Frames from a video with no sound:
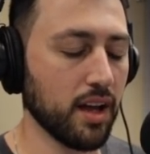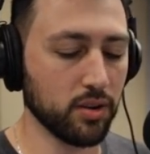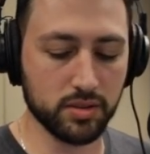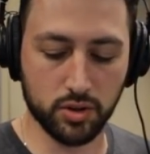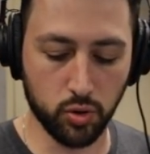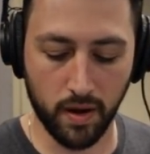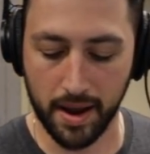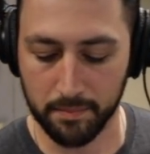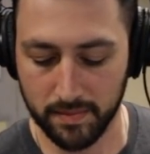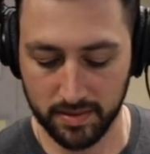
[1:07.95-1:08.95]

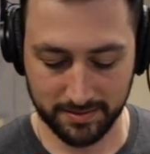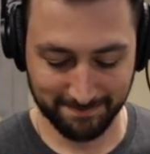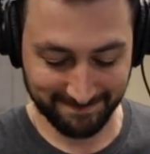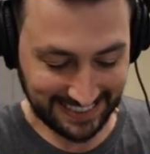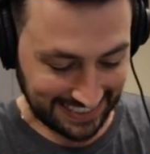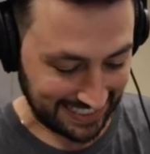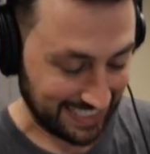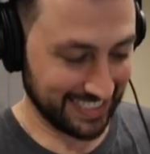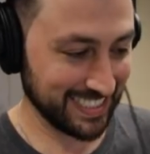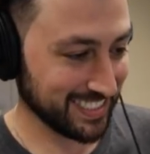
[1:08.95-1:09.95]
Oh,
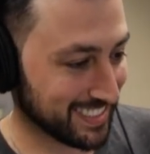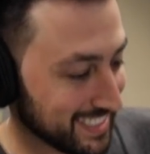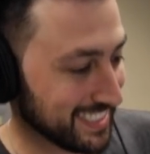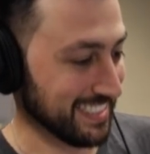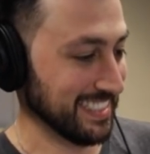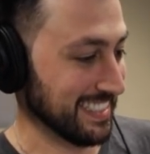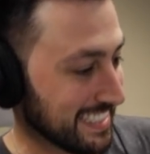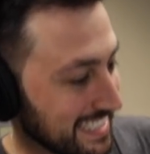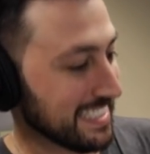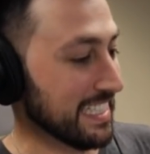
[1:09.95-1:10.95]

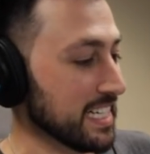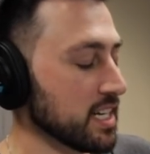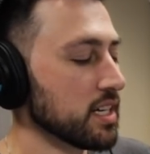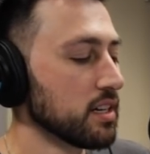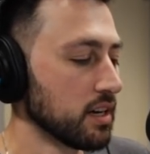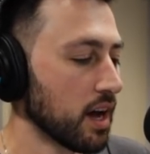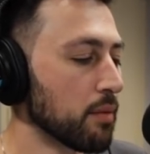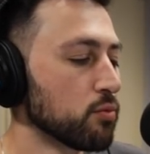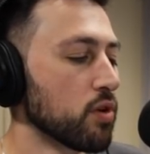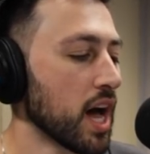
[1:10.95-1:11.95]
crap.
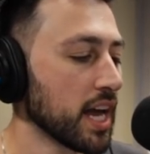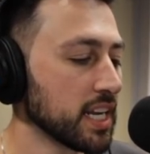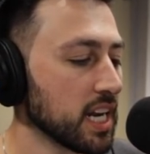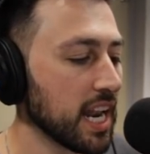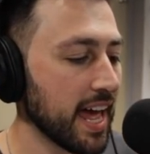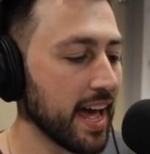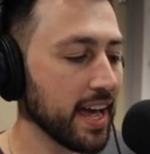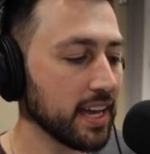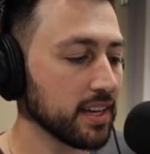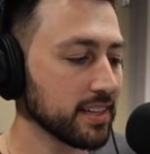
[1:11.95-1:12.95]
I'm running
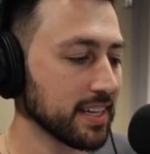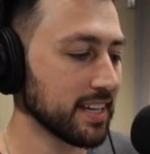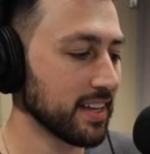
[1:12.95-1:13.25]
late.